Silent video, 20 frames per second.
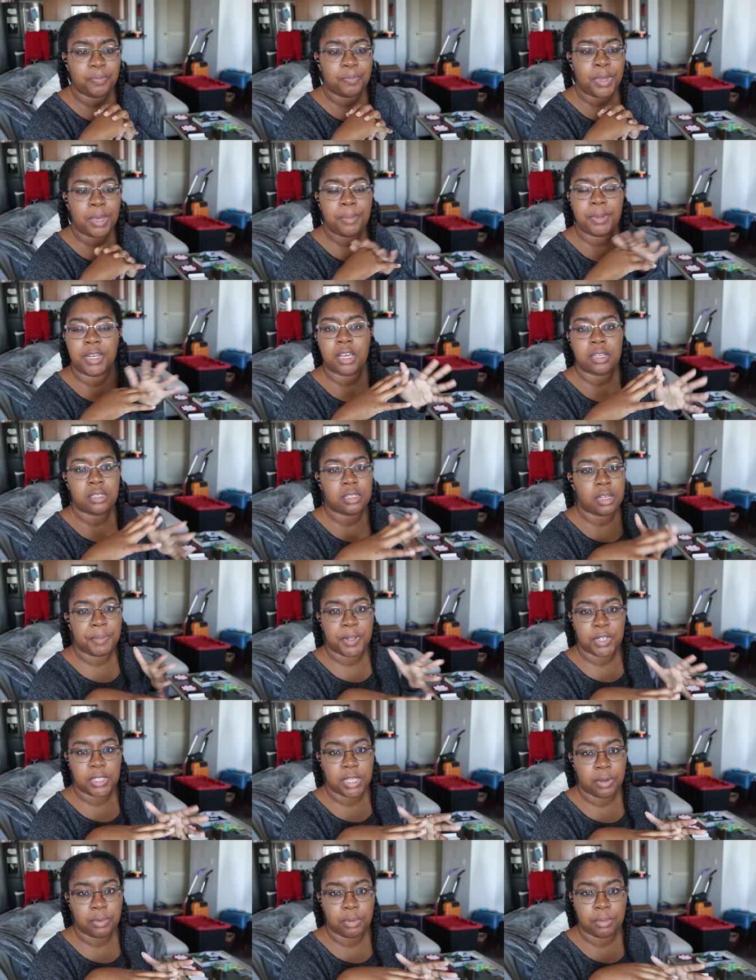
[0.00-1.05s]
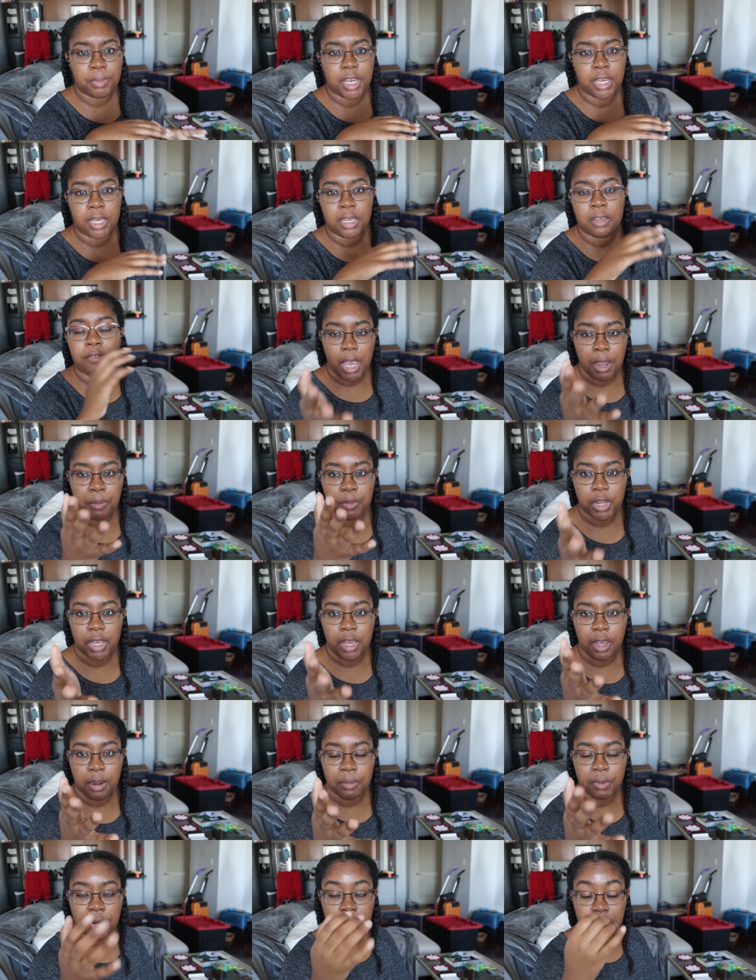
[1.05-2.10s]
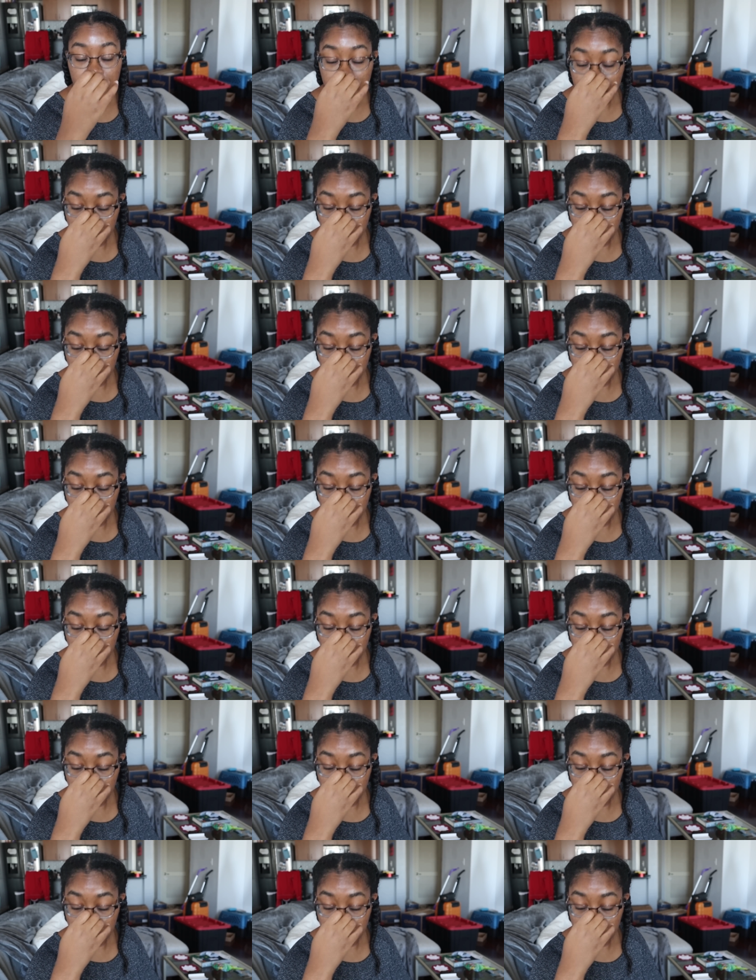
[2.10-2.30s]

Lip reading: Maybe next time I'll take with my camera.